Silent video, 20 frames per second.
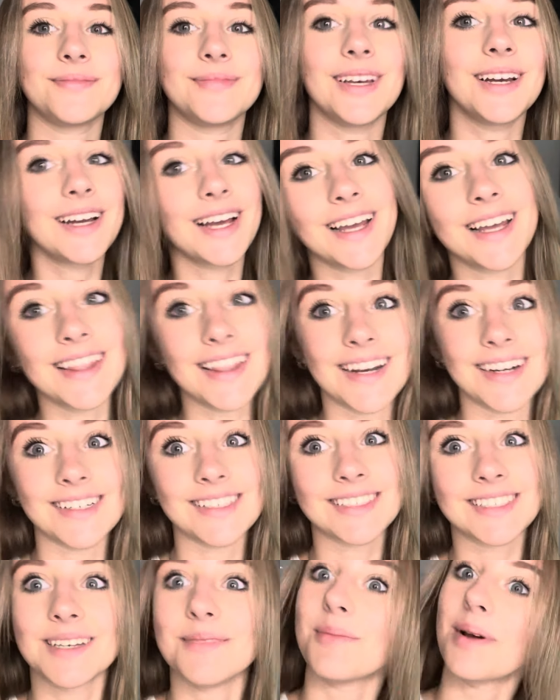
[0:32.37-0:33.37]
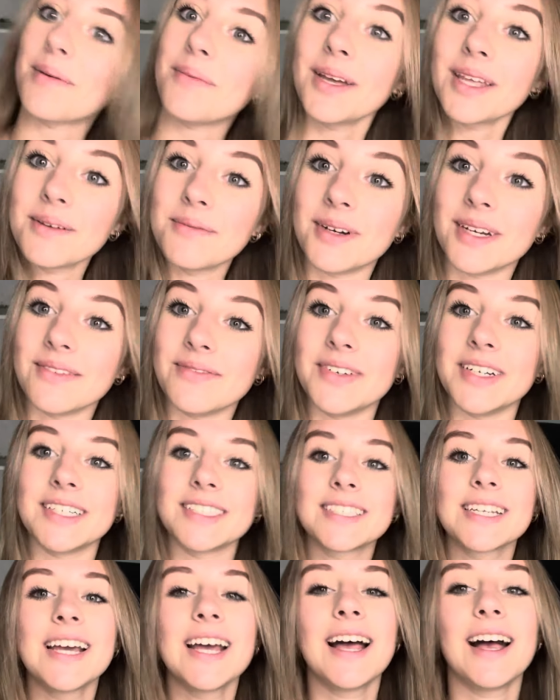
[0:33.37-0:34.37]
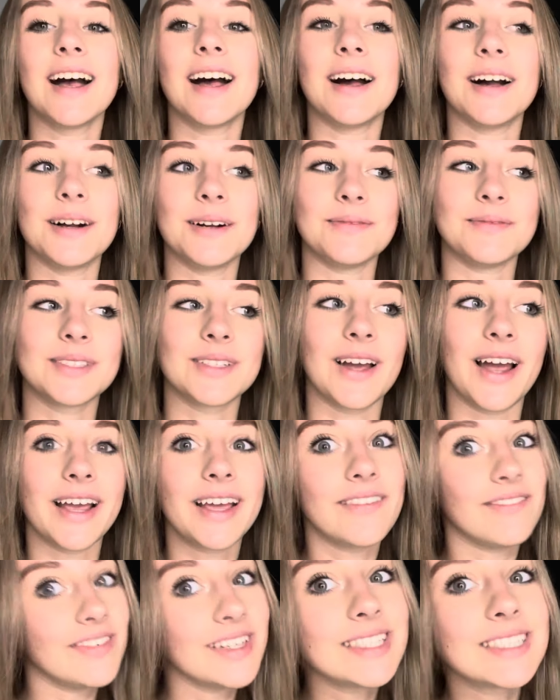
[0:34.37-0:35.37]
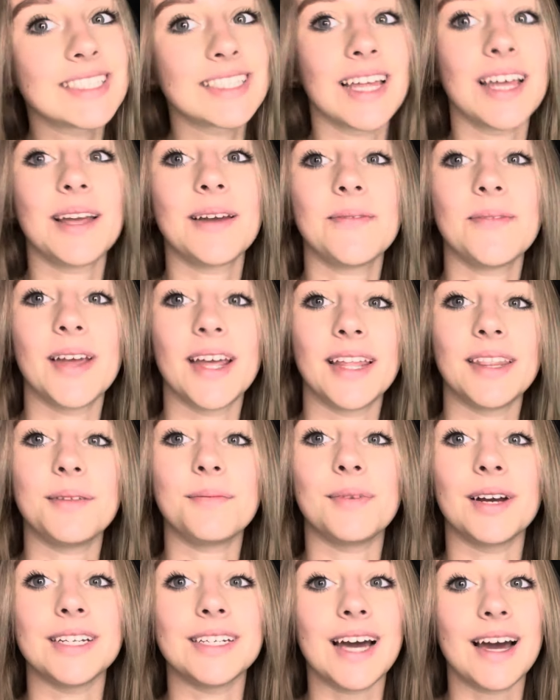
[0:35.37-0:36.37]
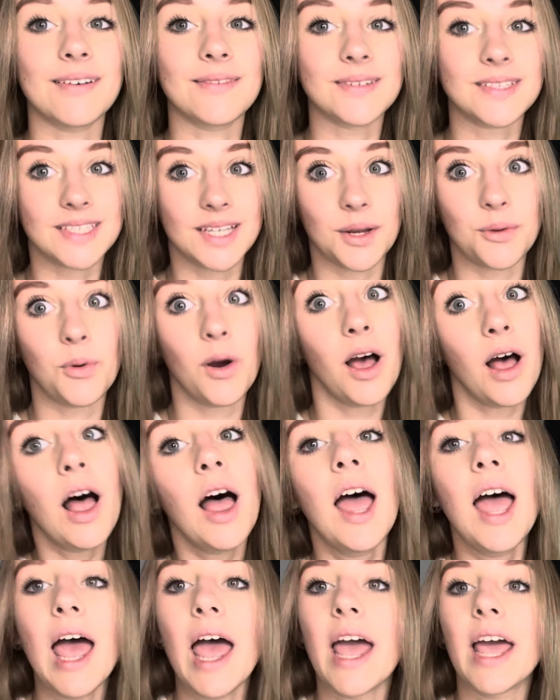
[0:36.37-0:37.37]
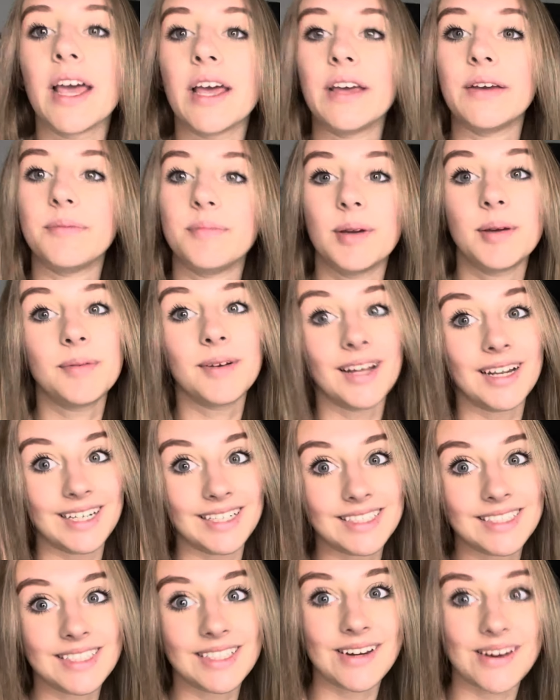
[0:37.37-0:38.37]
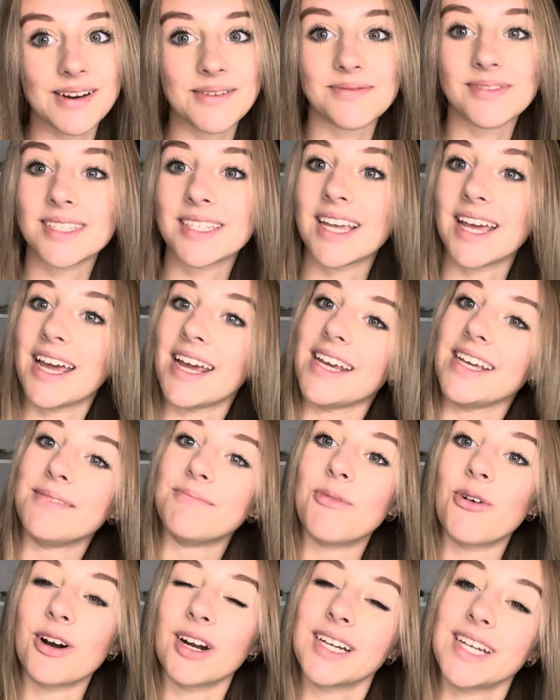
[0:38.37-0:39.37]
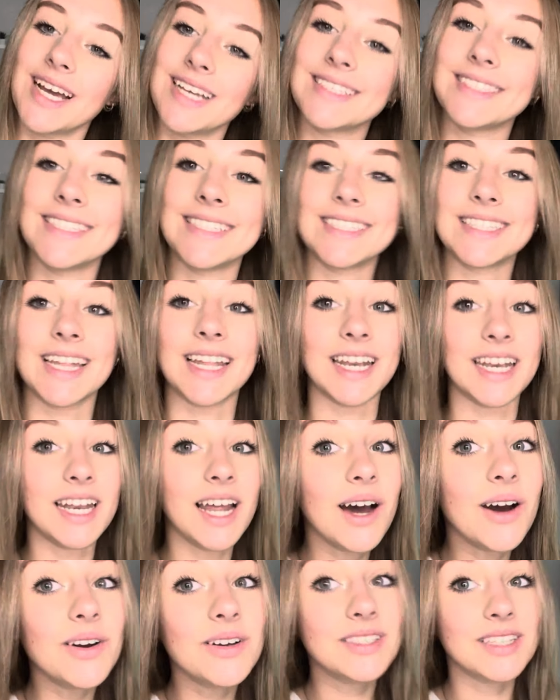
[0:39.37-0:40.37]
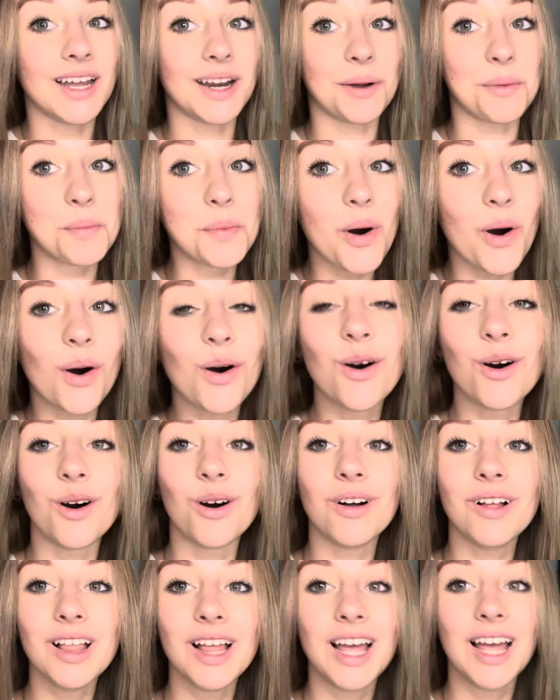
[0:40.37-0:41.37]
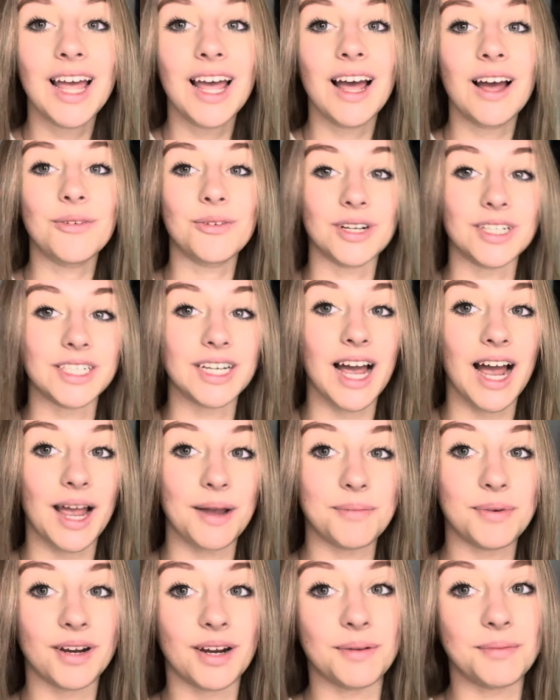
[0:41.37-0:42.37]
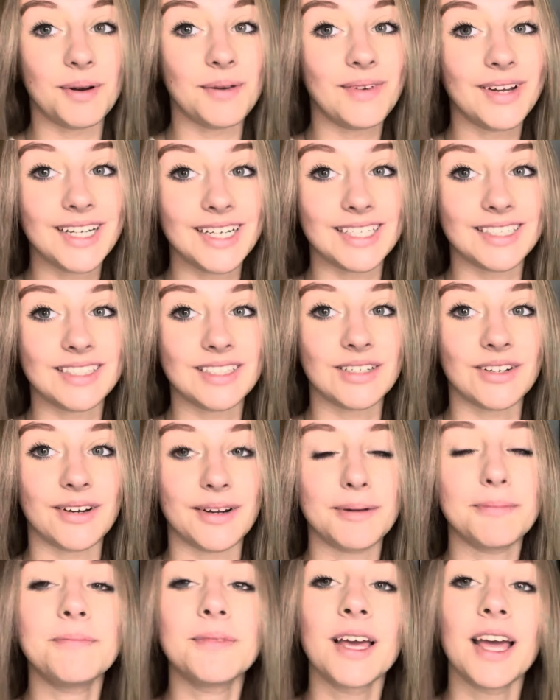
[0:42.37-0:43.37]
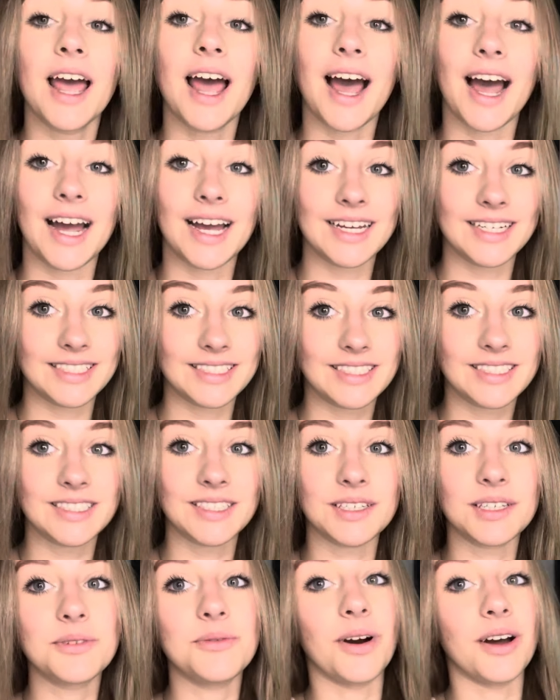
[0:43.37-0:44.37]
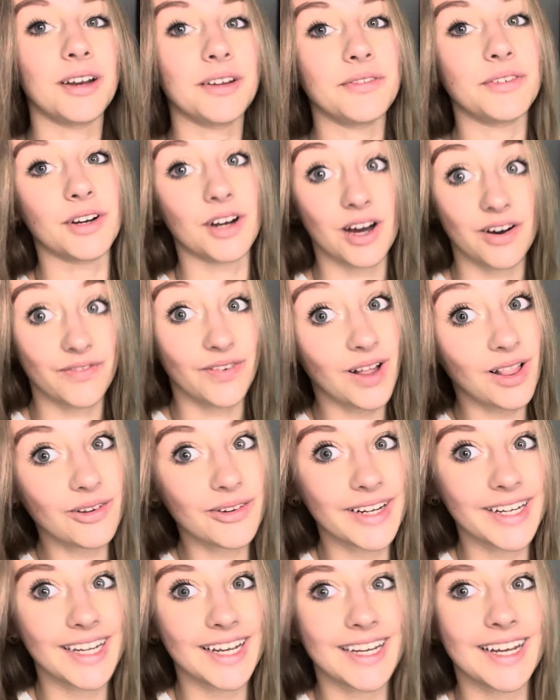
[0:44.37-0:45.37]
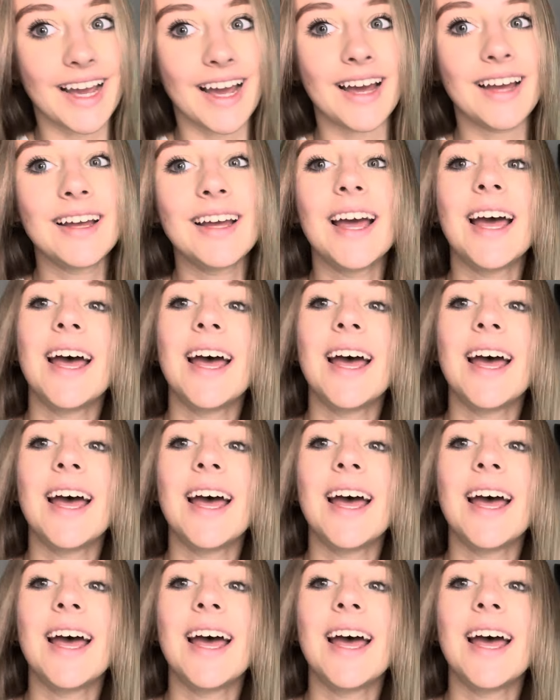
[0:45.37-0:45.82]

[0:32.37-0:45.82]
okay, then I'll just get my belly button pierced. Um, so I convinced them, and then my dad was like, well, if people on Instagram say more yeses than nos on a poll, which I put up on my Instagram at It's Jilly One if you're not following it yet,